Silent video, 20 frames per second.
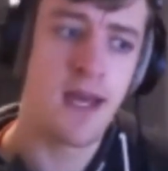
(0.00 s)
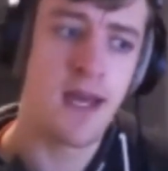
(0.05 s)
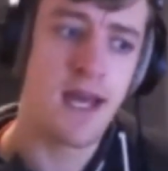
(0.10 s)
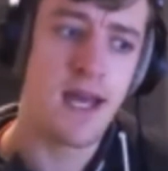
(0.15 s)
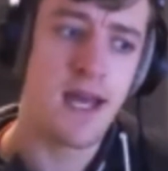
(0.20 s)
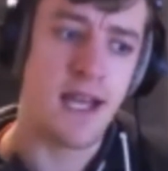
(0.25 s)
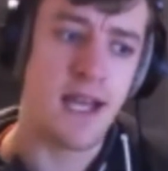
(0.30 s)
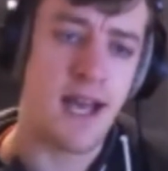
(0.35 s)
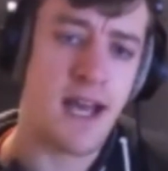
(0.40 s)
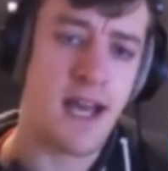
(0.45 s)

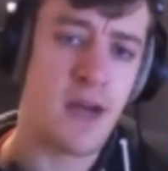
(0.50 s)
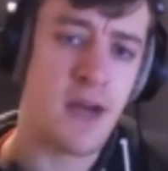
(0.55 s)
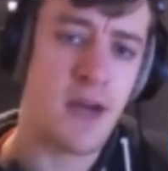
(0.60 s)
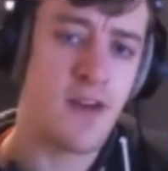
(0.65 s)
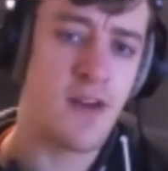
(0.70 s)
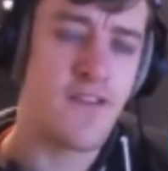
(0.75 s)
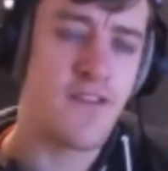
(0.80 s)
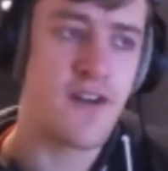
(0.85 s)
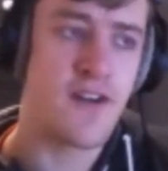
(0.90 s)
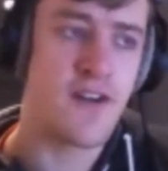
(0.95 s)
Now, Acquia
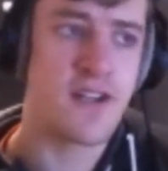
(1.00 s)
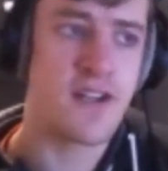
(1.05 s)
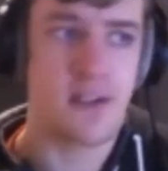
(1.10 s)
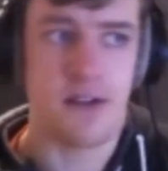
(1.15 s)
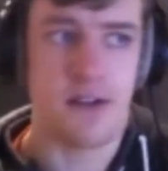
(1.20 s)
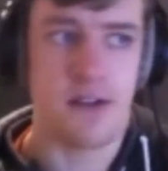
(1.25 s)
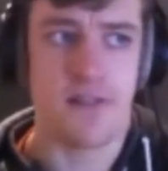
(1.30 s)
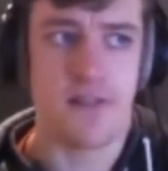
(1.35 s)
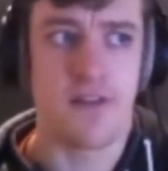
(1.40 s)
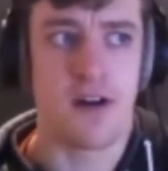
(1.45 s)
first got
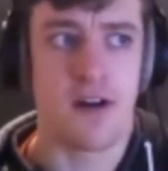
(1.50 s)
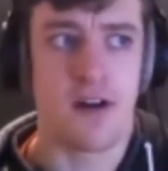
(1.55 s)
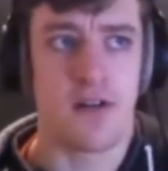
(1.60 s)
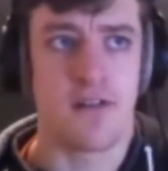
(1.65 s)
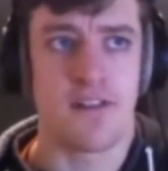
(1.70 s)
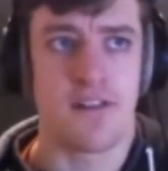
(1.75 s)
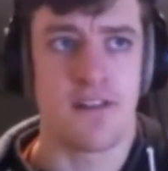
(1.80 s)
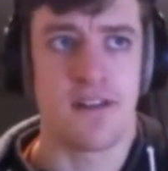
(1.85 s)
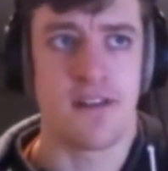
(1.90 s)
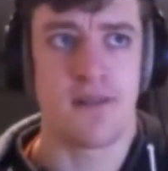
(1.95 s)

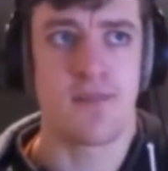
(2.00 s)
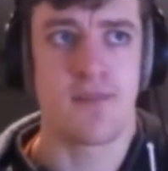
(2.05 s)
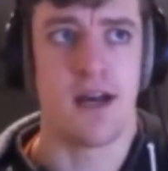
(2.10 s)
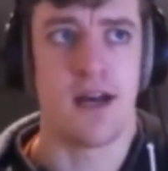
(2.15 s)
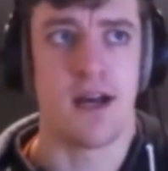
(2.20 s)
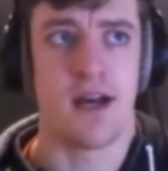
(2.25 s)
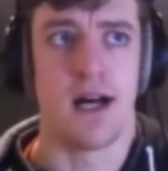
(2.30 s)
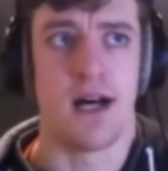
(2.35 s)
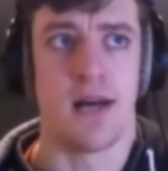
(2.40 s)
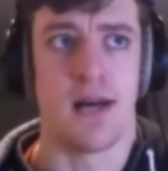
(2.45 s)
involved
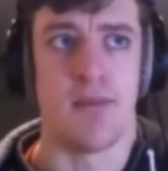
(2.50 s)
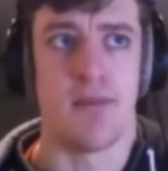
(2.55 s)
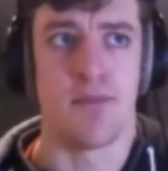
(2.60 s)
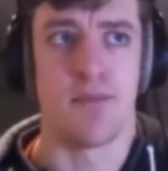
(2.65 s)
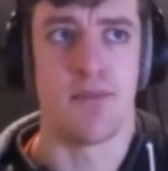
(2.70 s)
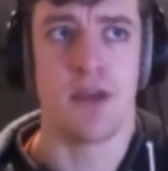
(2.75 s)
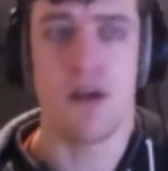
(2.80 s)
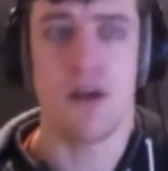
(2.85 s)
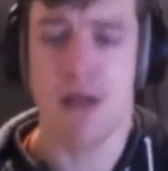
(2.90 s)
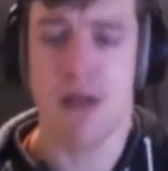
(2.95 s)
around
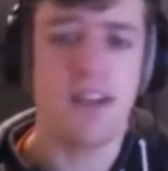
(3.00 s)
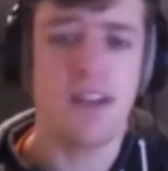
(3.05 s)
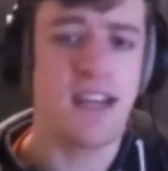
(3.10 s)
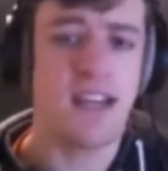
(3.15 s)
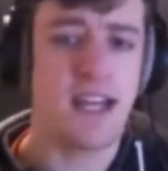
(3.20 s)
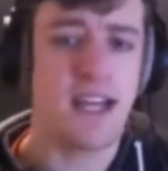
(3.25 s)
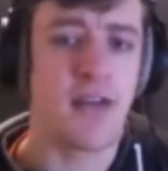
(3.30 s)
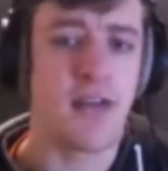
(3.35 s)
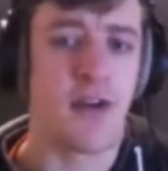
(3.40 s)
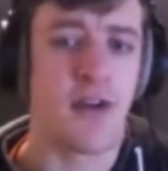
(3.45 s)
a
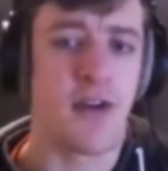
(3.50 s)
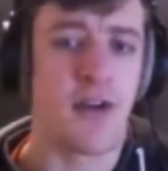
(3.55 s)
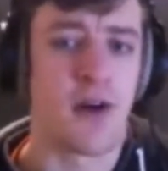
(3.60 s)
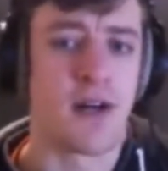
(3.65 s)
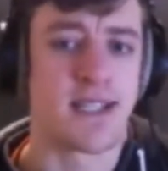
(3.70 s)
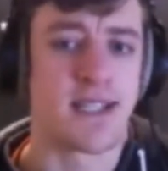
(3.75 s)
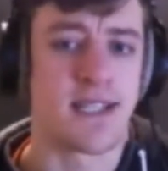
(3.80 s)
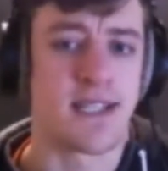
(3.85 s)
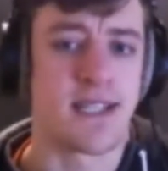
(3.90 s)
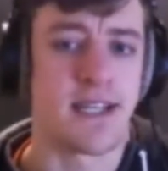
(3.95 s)
year ago, I'd
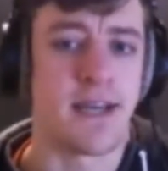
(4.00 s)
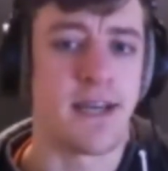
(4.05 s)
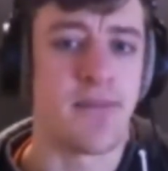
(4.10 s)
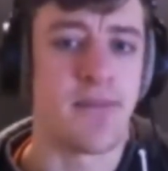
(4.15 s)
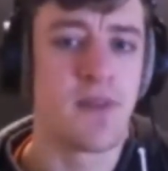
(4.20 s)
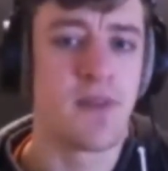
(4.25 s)
say.